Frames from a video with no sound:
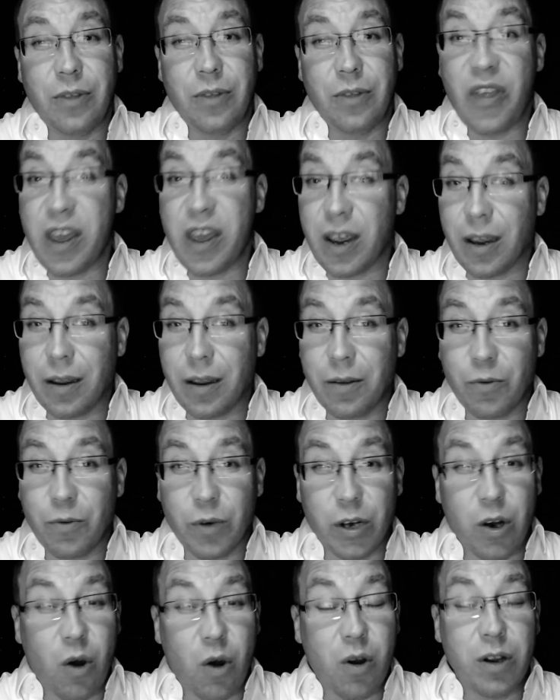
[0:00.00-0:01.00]
thing,
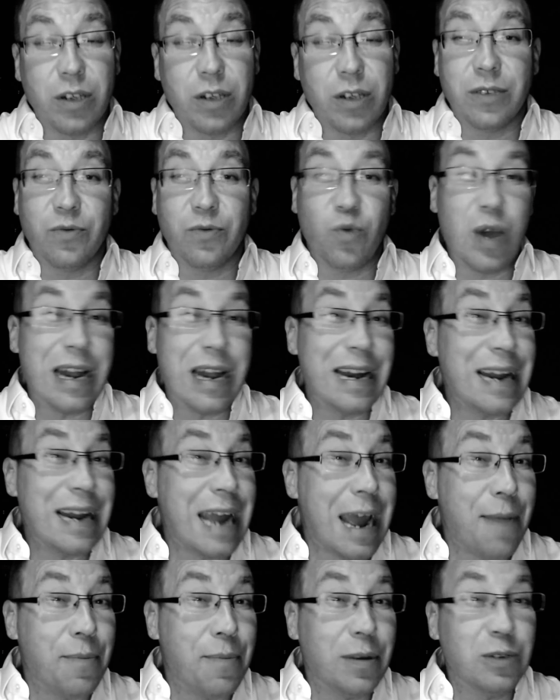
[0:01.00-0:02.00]
regardless of when it
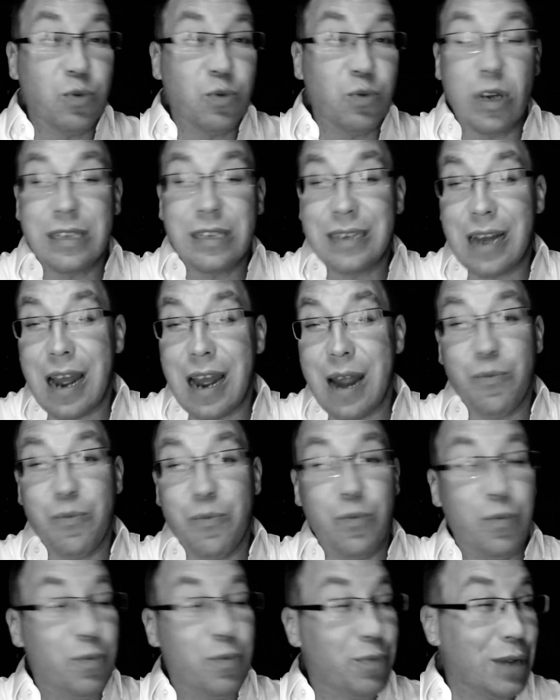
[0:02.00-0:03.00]
happens, what time,
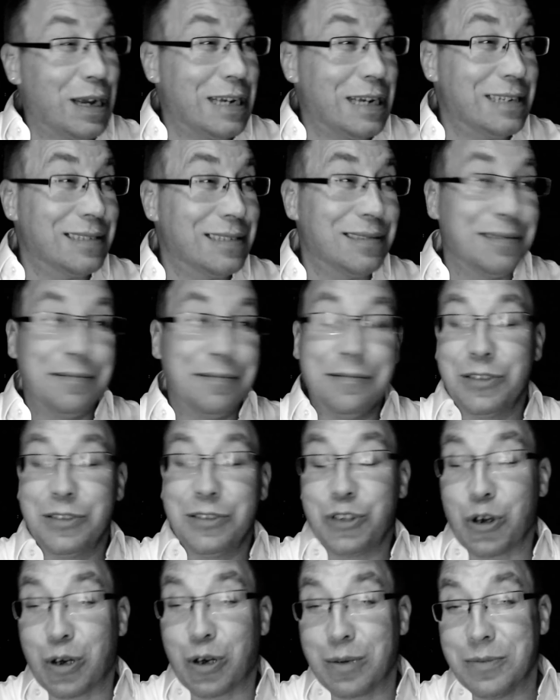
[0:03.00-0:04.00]
place,
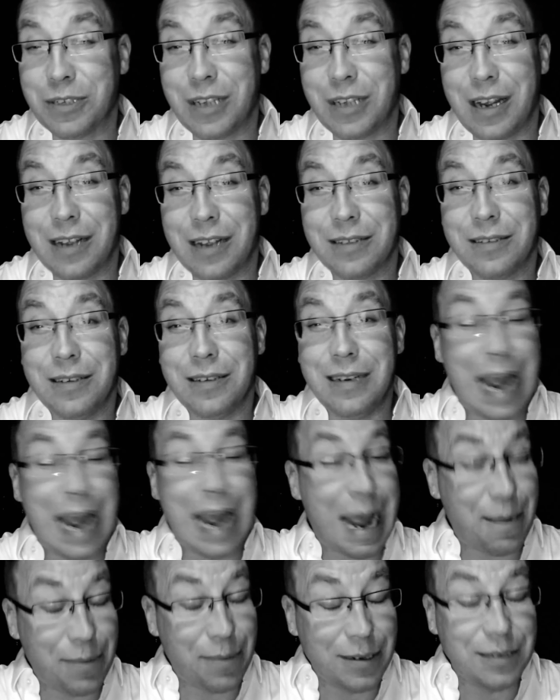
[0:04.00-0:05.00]
circumstance. It
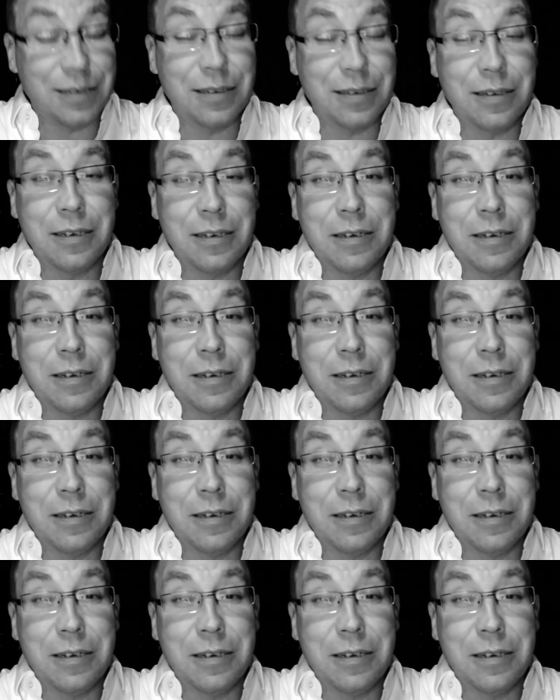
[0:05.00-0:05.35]
happens.